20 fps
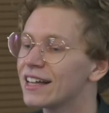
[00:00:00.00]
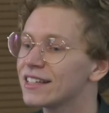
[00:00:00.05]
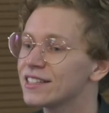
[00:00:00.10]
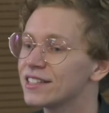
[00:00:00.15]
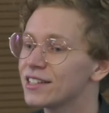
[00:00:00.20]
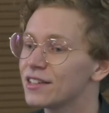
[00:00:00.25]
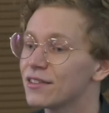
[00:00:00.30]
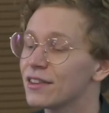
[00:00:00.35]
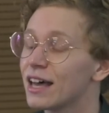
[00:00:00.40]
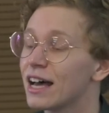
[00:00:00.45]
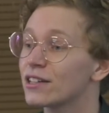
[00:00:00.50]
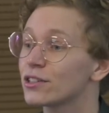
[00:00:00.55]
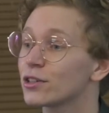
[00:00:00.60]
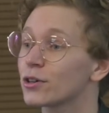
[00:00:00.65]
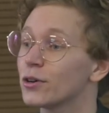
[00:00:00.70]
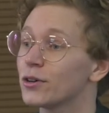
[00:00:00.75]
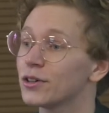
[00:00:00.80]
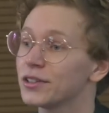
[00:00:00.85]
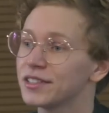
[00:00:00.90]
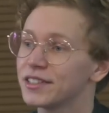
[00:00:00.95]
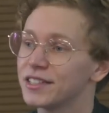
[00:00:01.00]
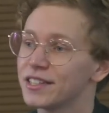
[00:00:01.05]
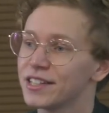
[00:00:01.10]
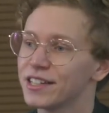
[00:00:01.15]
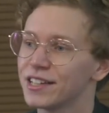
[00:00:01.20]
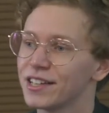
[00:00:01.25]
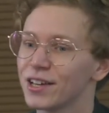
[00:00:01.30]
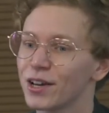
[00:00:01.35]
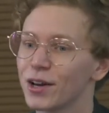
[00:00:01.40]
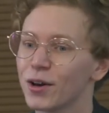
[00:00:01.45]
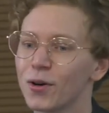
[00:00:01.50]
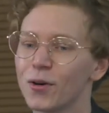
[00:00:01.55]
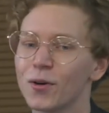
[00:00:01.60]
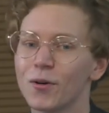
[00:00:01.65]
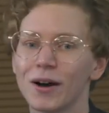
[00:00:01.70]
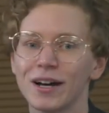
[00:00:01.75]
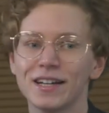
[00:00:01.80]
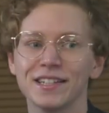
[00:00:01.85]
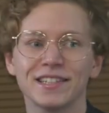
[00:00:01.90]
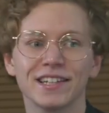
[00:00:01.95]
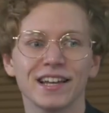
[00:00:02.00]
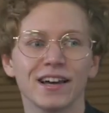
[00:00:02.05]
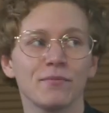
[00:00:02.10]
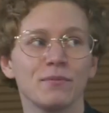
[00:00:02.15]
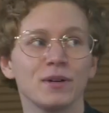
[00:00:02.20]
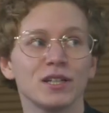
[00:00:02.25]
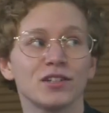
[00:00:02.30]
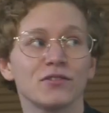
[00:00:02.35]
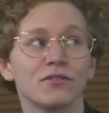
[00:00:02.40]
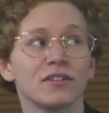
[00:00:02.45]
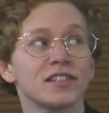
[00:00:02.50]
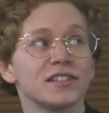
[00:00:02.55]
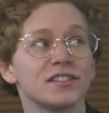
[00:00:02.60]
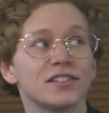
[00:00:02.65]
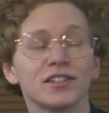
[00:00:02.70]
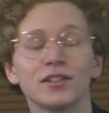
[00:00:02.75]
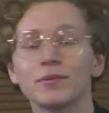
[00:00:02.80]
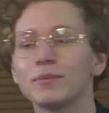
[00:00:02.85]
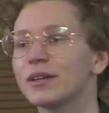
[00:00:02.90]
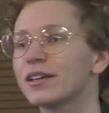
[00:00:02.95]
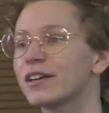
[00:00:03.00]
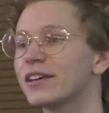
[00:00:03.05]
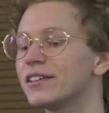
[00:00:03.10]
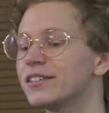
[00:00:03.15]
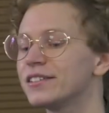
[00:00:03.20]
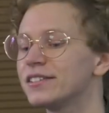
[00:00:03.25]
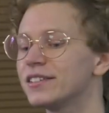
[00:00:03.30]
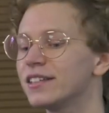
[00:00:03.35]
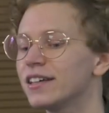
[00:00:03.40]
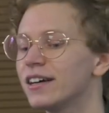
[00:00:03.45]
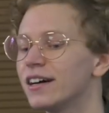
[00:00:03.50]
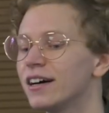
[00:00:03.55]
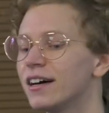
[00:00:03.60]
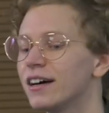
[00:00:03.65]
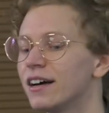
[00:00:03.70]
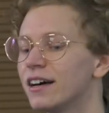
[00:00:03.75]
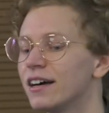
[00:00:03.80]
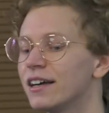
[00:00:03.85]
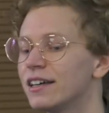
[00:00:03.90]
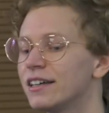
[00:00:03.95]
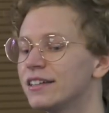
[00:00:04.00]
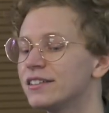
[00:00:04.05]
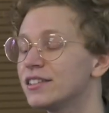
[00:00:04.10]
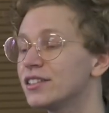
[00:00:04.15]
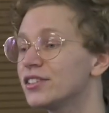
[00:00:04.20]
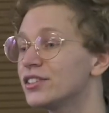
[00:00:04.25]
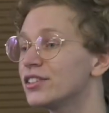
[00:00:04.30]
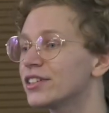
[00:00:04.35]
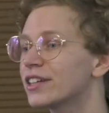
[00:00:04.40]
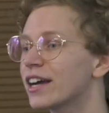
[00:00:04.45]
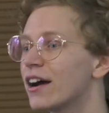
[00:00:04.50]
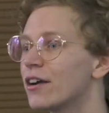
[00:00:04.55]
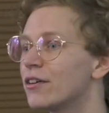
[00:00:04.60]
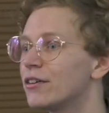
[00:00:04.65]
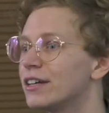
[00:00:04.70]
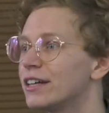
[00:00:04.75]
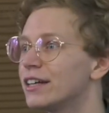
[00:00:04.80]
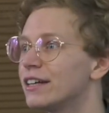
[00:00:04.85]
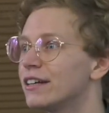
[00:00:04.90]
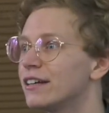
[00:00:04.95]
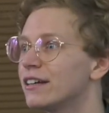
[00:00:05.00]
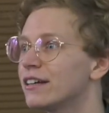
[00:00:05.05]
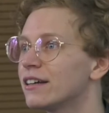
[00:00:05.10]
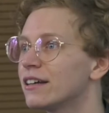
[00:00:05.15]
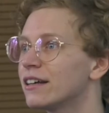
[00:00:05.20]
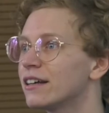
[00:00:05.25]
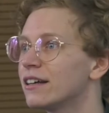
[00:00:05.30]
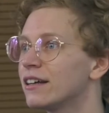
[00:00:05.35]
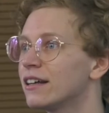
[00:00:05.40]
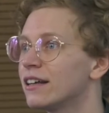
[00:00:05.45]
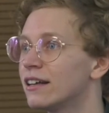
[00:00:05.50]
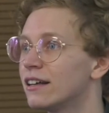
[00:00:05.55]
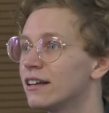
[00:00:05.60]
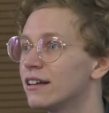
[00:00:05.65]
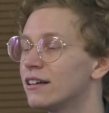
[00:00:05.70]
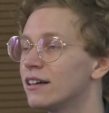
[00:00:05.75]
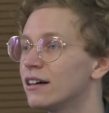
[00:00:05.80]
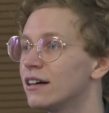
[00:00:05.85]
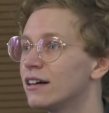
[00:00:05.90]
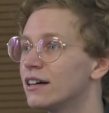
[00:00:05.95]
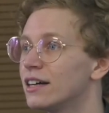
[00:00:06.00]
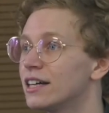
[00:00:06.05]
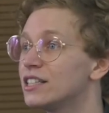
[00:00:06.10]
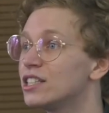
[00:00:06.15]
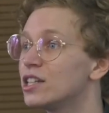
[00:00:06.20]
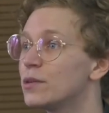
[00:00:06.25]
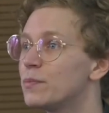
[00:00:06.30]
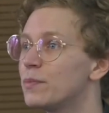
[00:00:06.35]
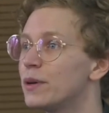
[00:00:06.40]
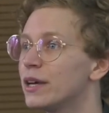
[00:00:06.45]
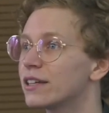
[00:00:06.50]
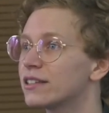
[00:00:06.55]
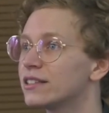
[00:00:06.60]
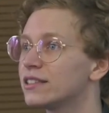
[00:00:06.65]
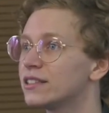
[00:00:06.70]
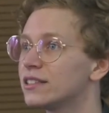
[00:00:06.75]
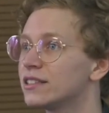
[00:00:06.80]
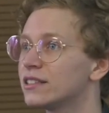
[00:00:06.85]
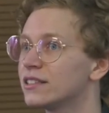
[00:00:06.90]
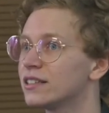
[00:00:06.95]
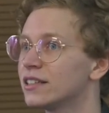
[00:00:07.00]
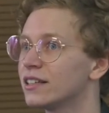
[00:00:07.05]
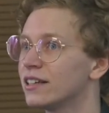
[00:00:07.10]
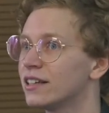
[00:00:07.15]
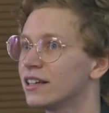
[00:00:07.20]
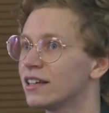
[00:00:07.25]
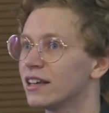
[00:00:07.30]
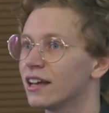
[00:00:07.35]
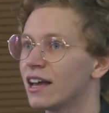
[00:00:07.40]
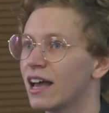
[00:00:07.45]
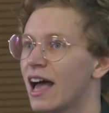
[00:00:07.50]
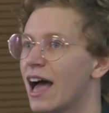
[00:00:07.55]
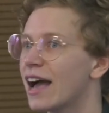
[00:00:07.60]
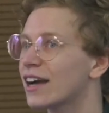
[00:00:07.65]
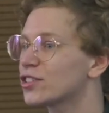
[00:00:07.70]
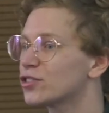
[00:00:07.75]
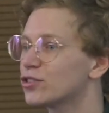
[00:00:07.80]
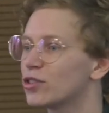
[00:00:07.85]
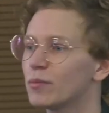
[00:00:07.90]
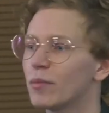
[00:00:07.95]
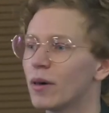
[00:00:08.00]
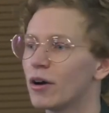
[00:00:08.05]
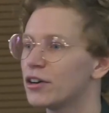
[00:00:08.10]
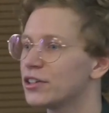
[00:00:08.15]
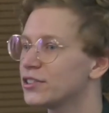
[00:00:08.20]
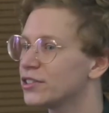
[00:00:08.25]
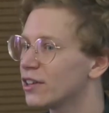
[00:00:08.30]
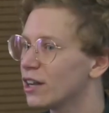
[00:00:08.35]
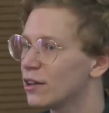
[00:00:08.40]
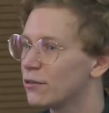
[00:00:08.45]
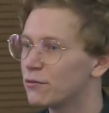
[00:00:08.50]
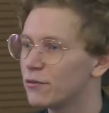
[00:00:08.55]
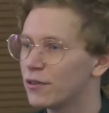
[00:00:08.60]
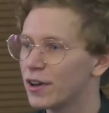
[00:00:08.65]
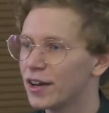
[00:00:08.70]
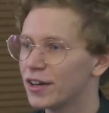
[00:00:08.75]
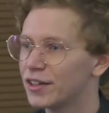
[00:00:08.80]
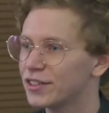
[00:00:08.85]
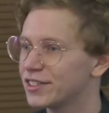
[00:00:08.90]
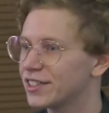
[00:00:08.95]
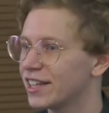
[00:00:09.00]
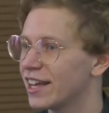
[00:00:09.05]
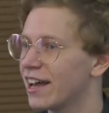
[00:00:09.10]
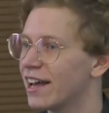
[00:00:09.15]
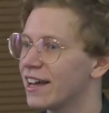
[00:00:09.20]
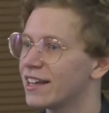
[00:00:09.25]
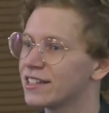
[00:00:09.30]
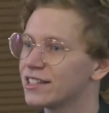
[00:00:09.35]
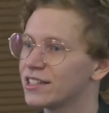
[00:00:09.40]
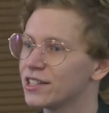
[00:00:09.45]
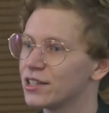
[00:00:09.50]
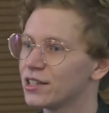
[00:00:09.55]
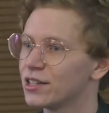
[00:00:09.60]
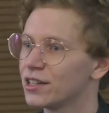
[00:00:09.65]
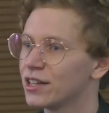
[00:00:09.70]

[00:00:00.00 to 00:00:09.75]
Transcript: And that caused quite a bit of a stir because uh, in Sister Carrie, uh, it depicts extramarital affairs and